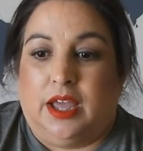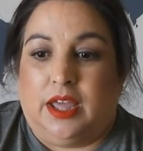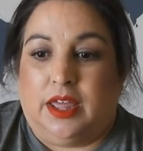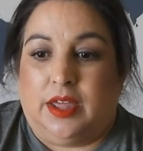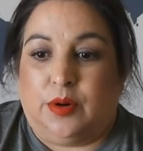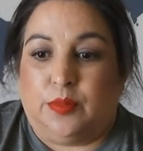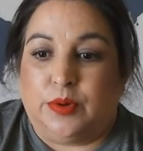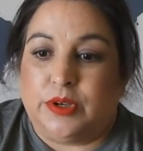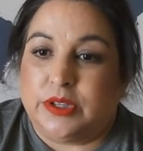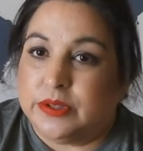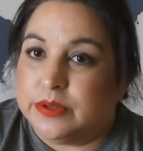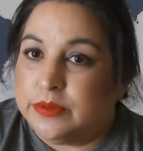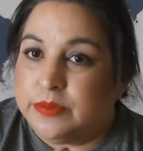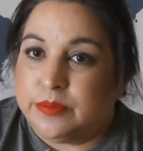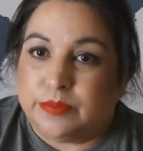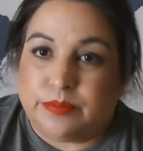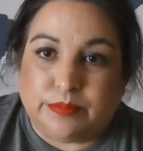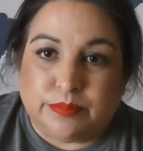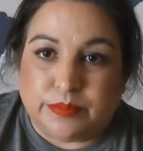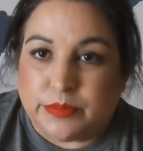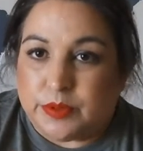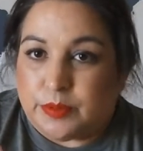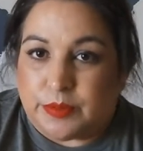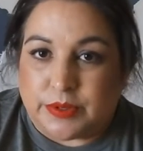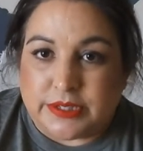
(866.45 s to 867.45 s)
Uh, we were,
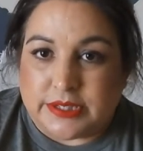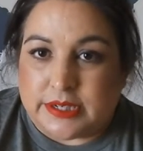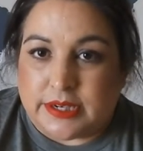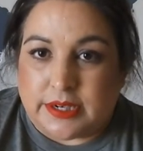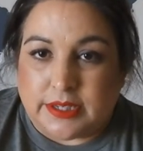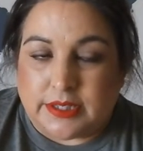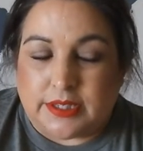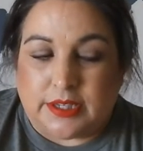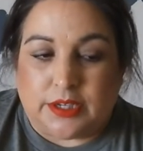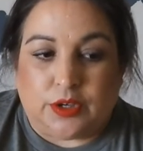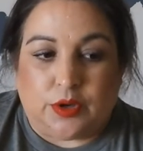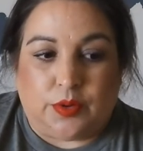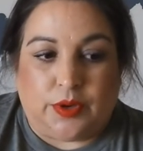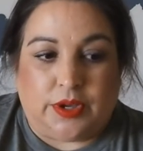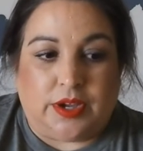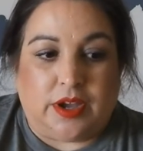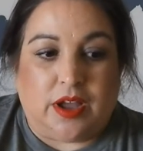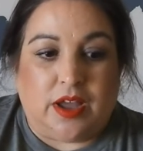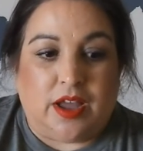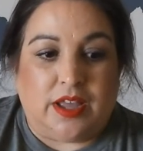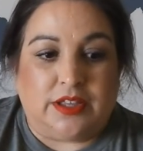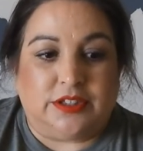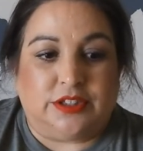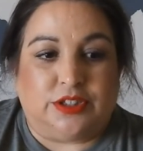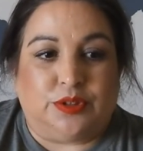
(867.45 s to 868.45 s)
there wasn't anything going
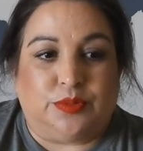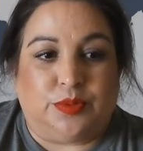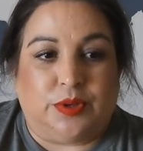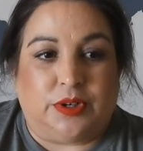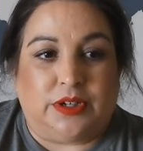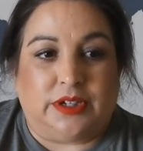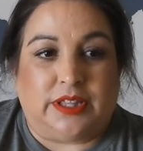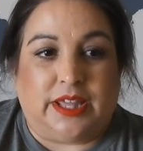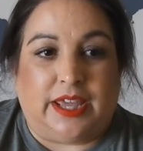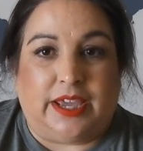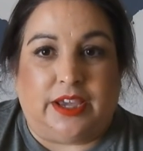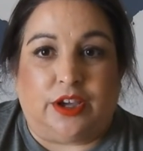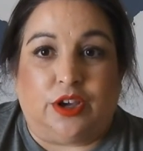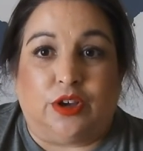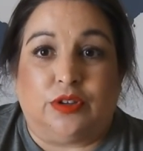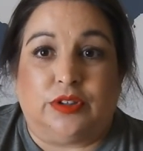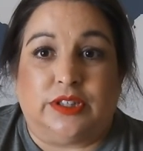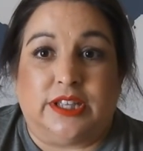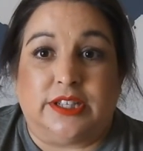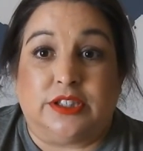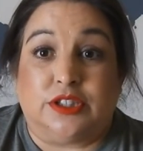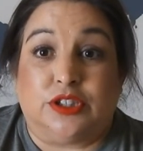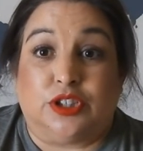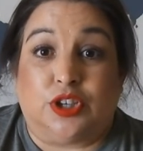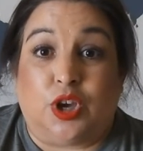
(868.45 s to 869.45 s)
on, so we were like, oh,
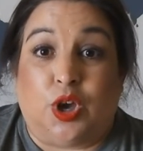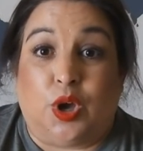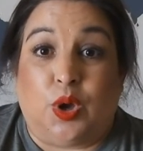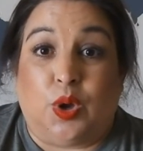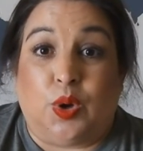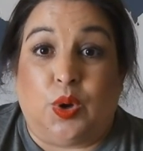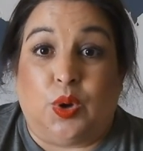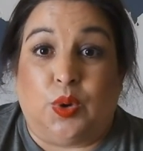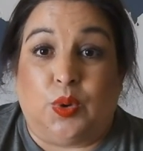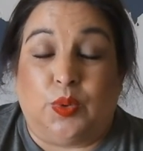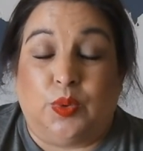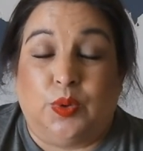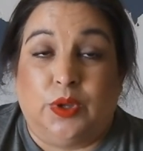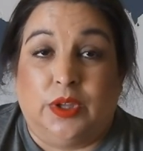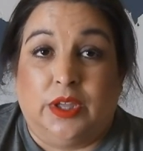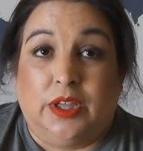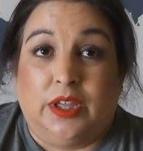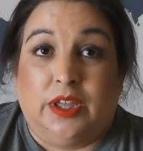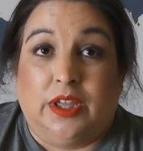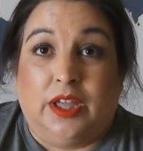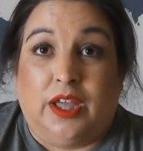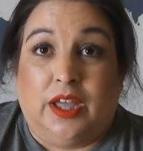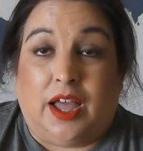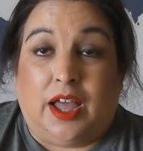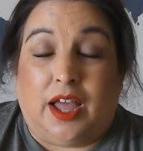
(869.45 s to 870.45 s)
let's go
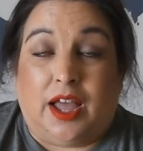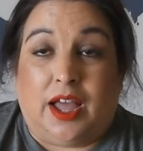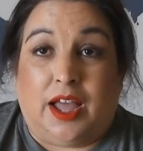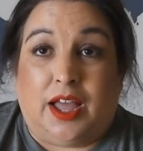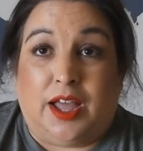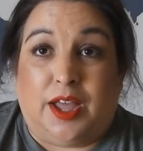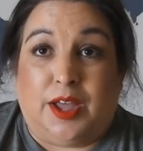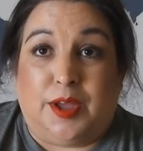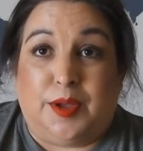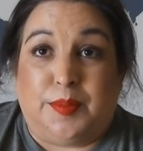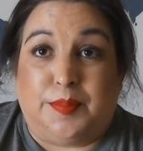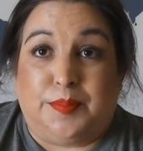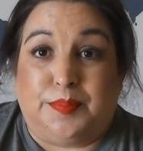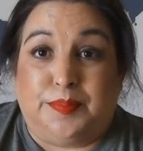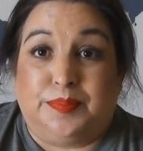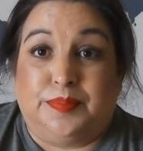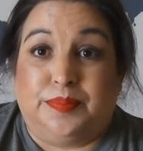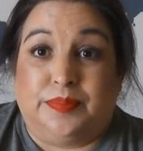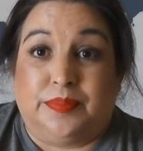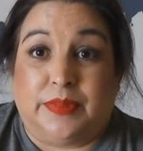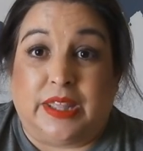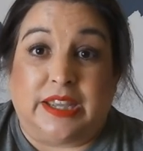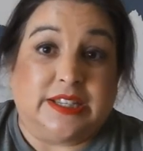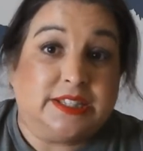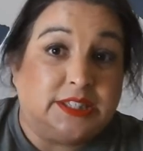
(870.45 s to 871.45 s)
um,
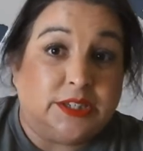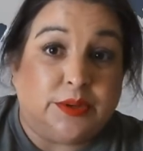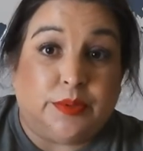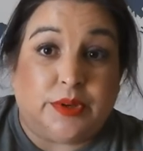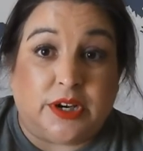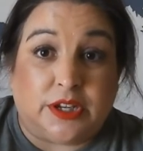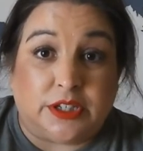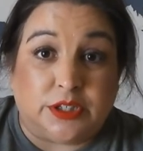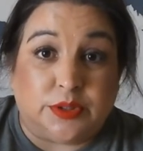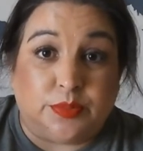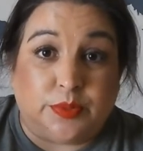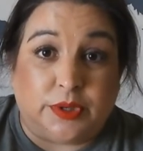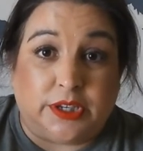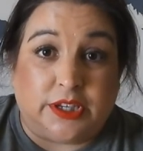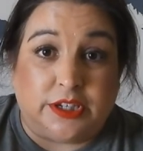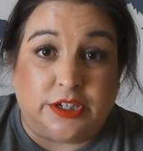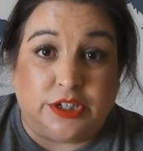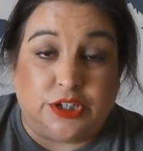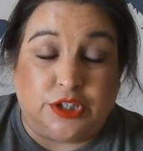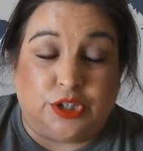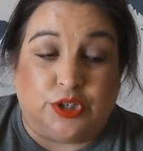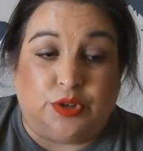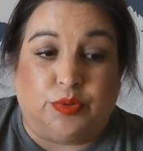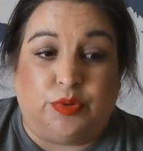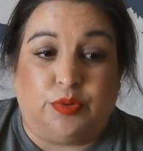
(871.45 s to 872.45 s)
like see what else we
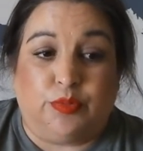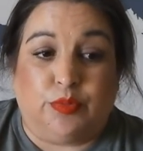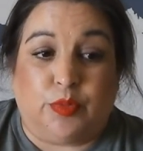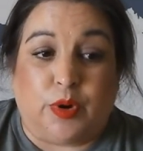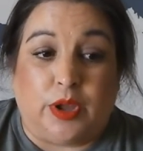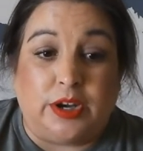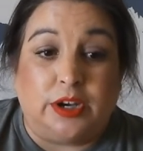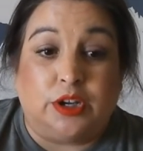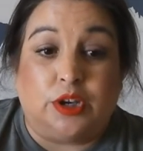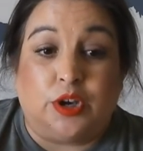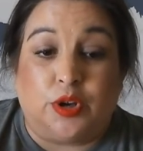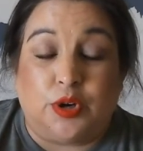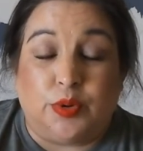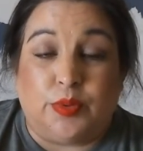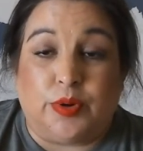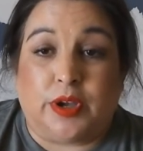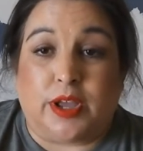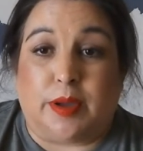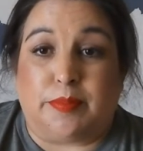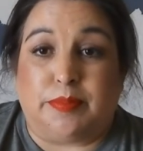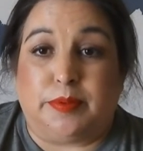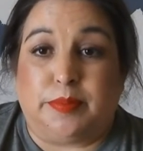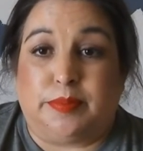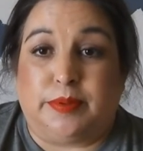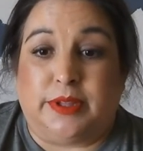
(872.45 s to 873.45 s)
can do. And we wanted to go to a
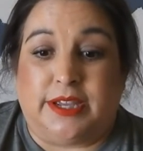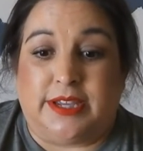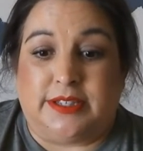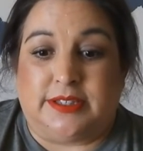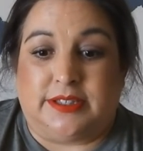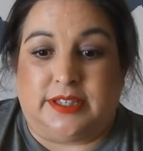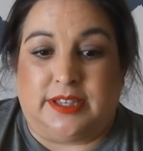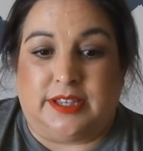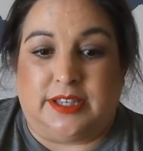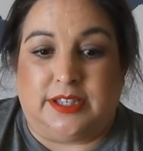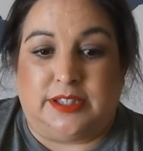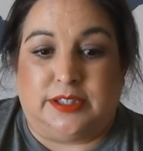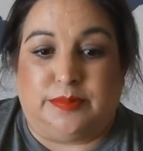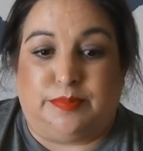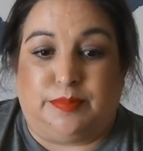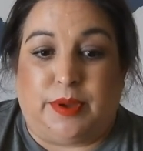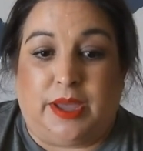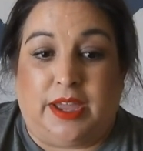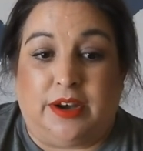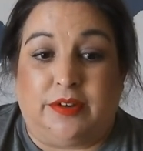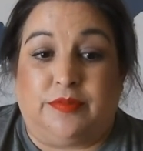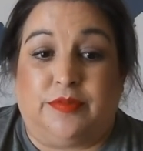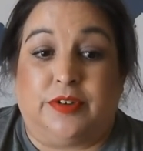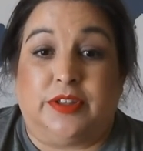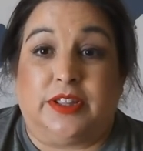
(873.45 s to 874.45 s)
couple places,
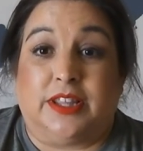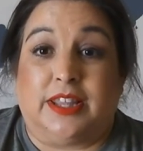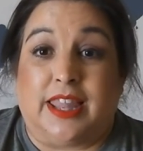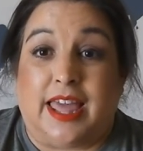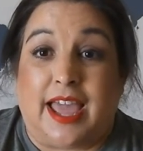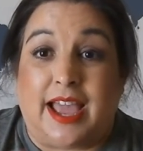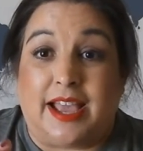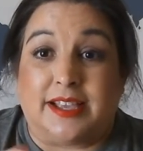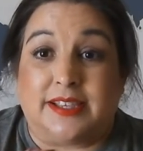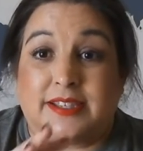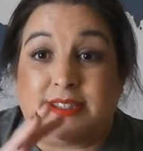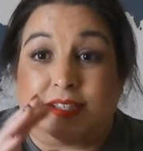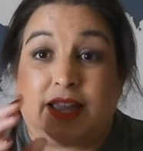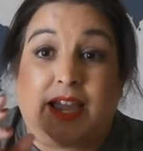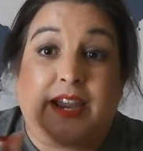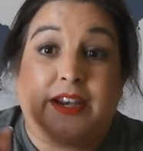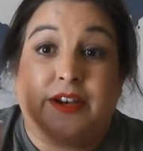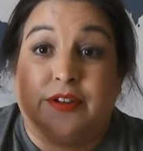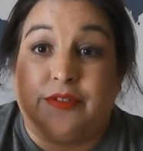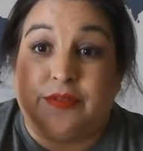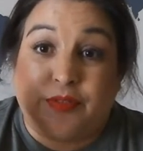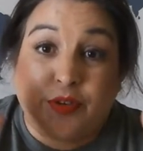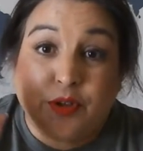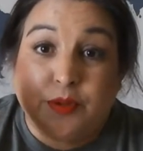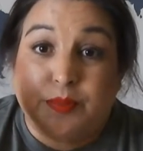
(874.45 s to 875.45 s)
but for the last
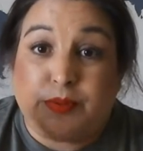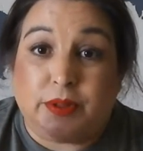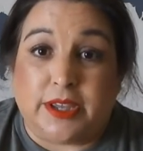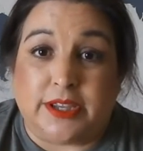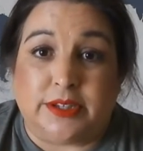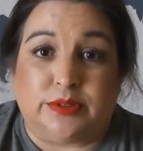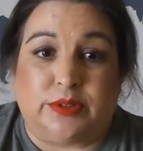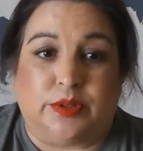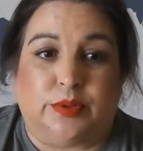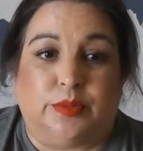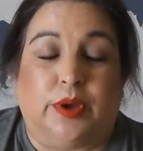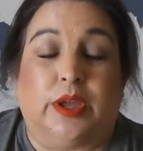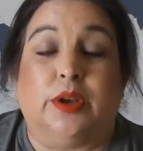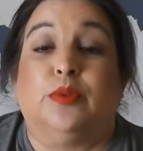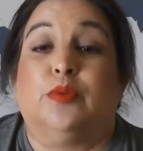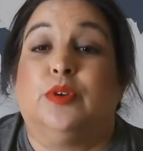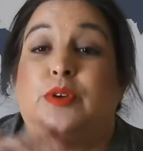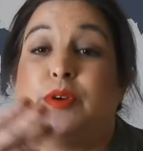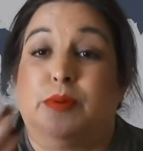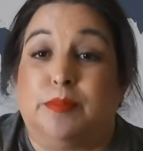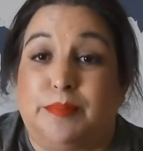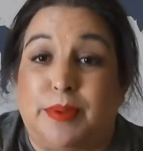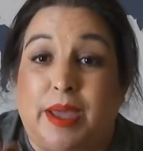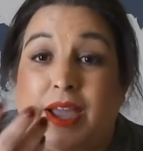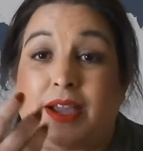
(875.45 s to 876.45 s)
kind of food place we went,
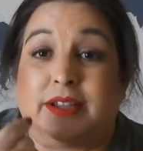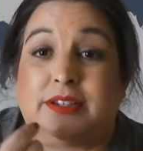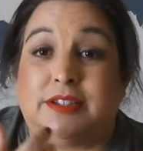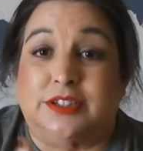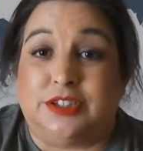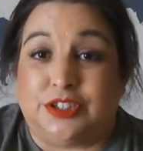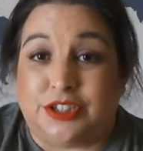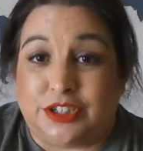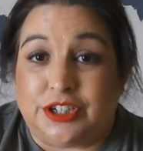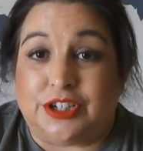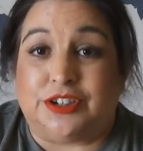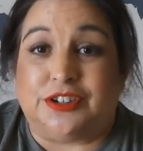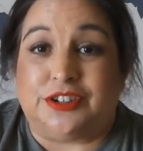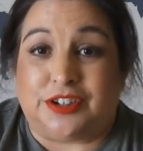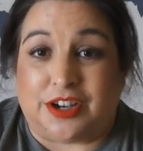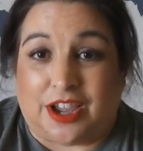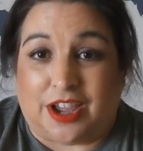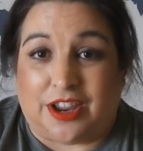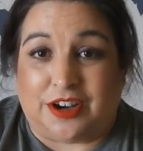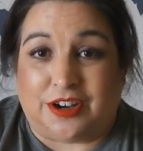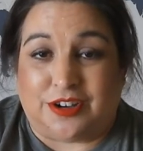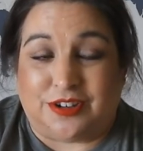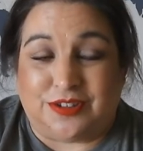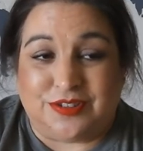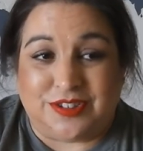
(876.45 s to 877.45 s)
we went back to
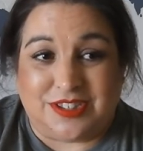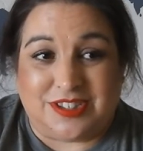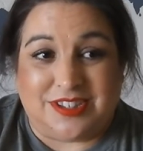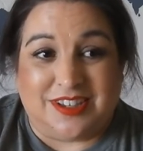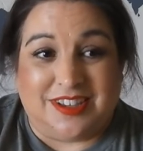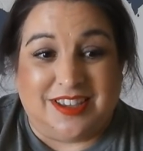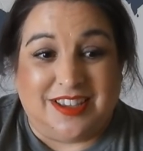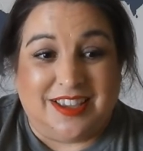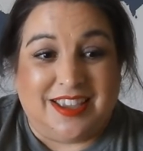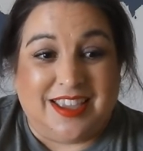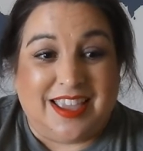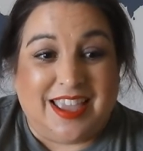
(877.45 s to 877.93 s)
Giordano's,